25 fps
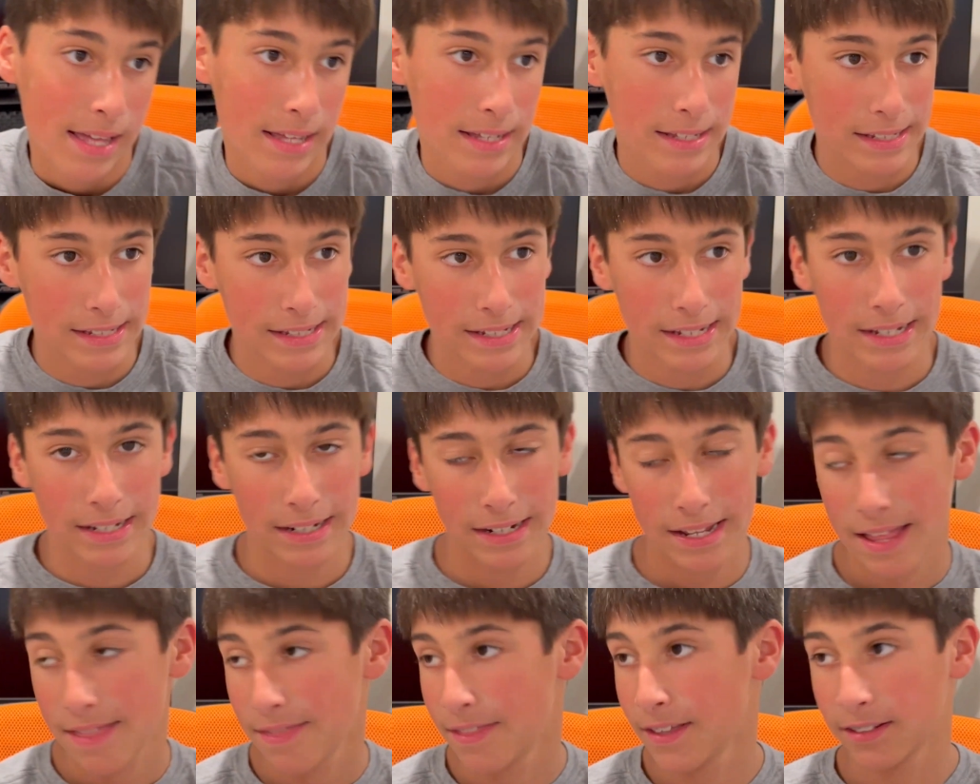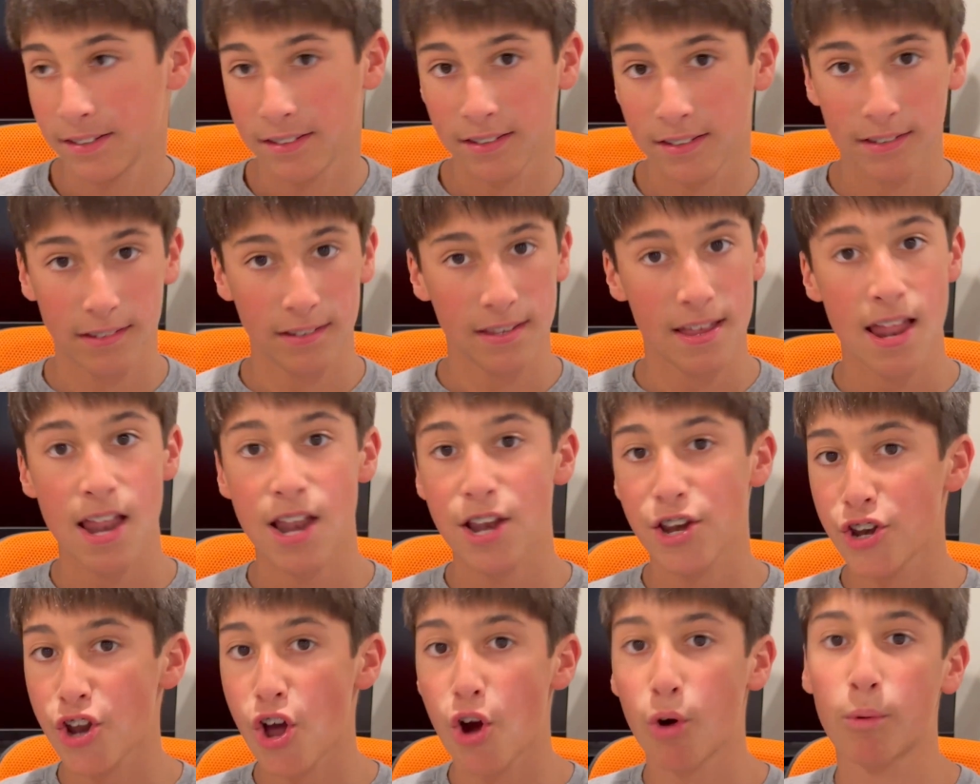and this is
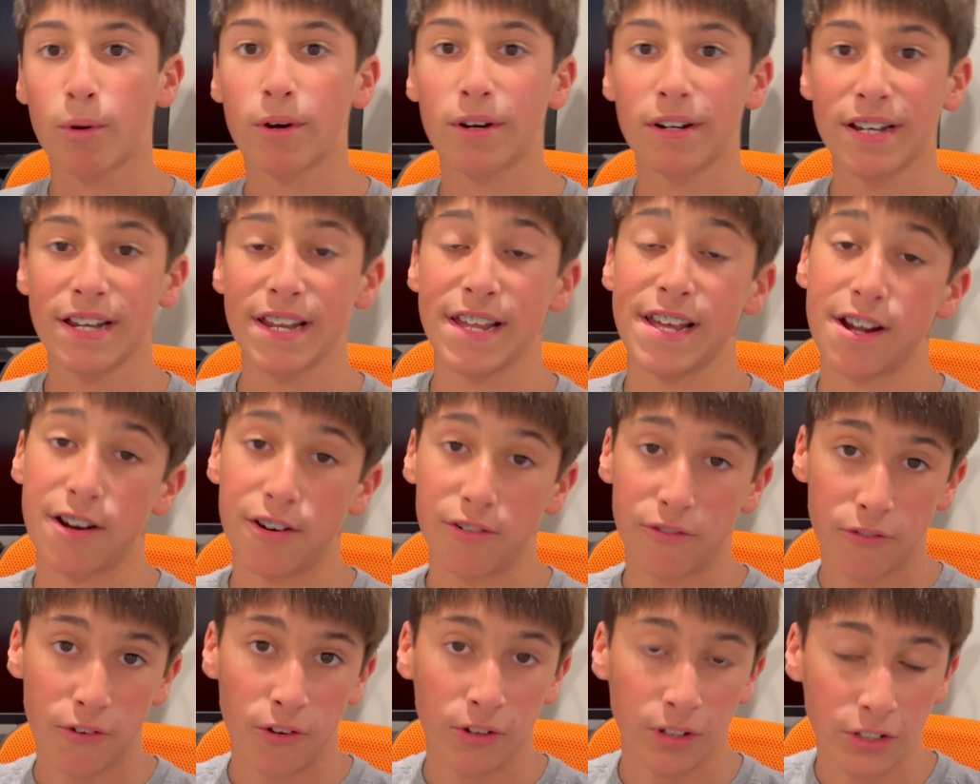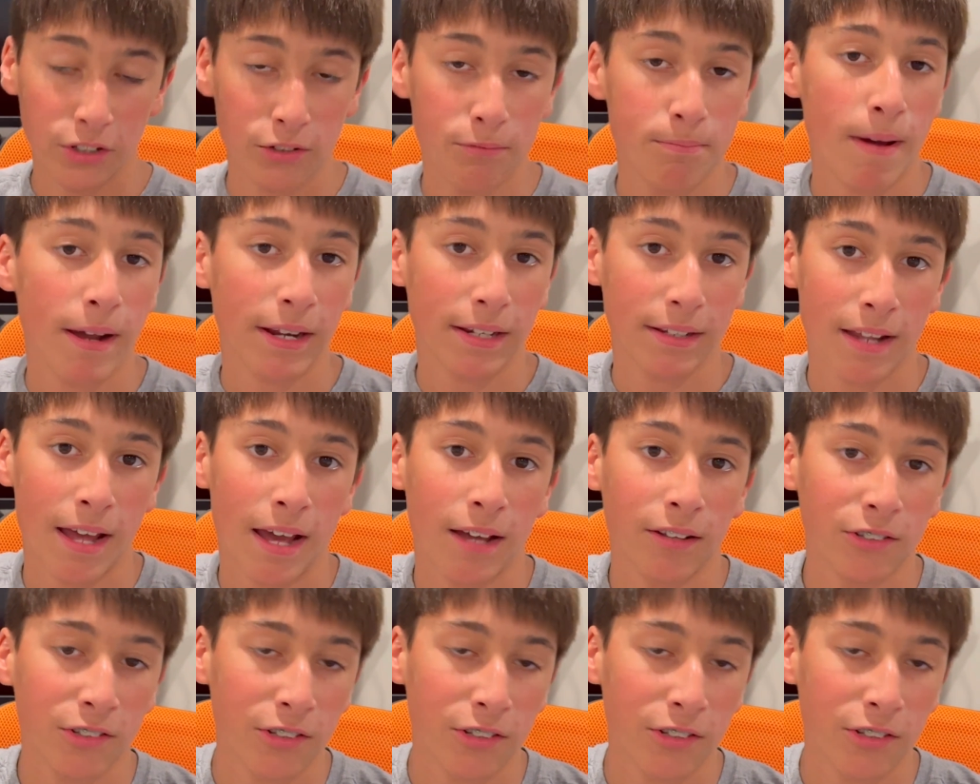nowhere near fully spec'd out.